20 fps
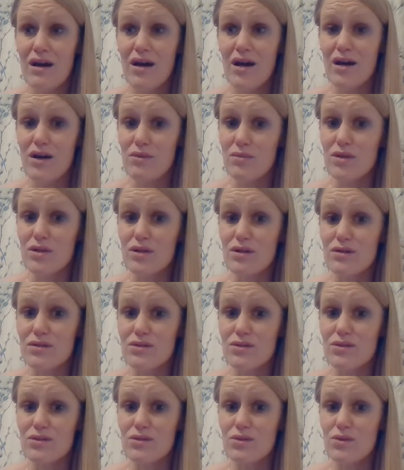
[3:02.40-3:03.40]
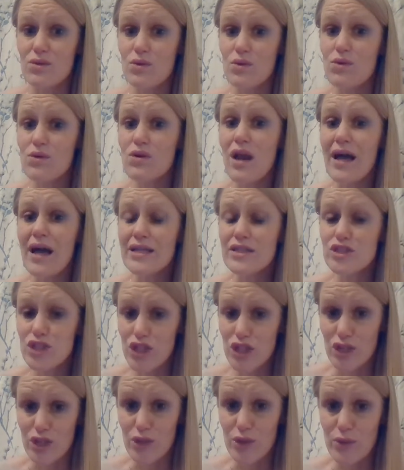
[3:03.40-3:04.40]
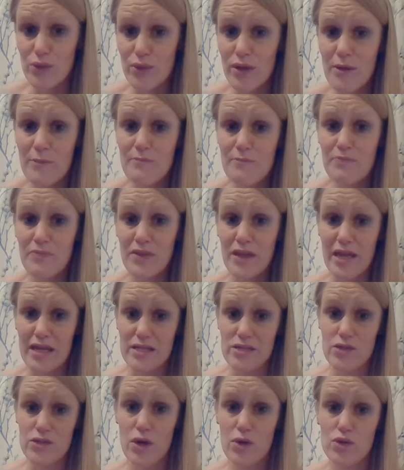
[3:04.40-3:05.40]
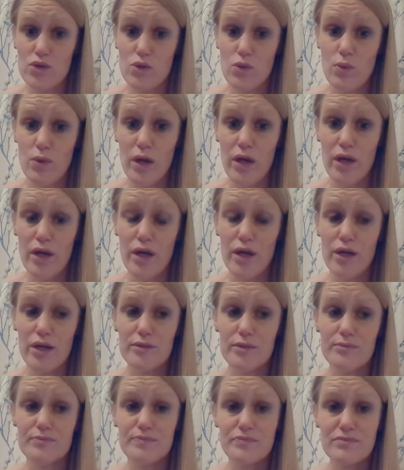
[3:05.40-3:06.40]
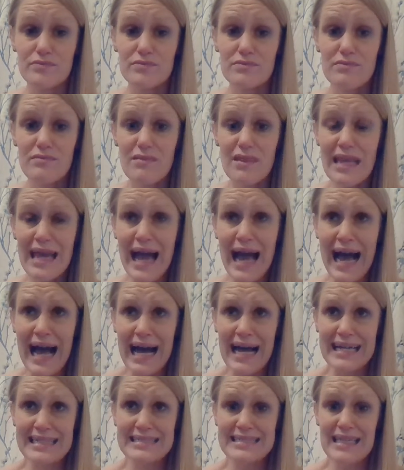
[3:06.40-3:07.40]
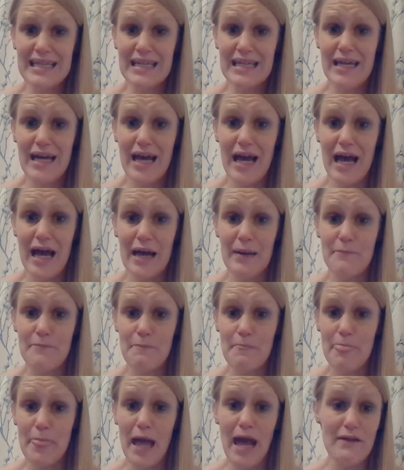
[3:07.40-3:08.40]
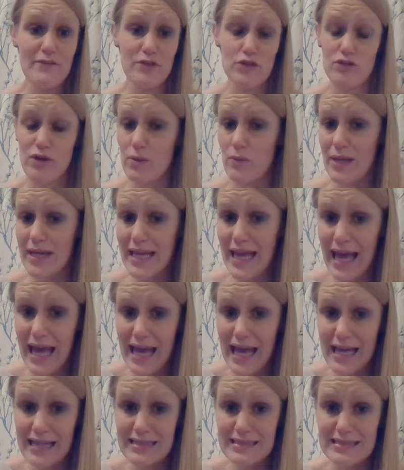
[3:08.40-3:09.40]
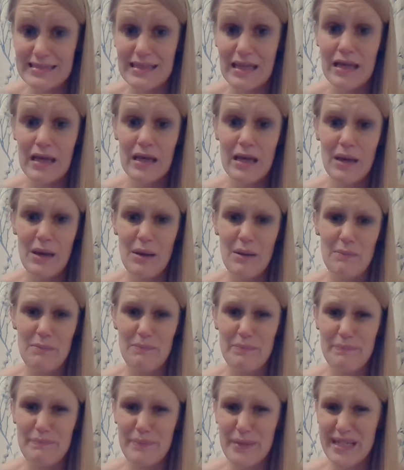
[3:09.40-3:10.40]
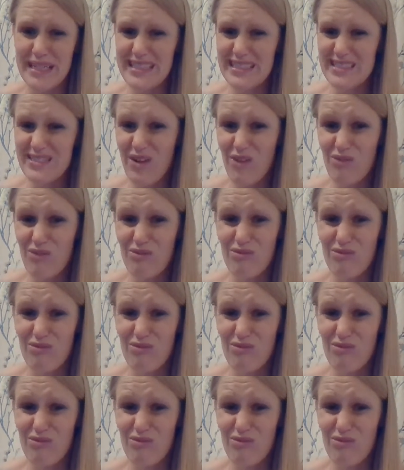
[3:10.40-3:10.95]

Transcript: oh my god, all I do is go to work and have a great weekend, but it's not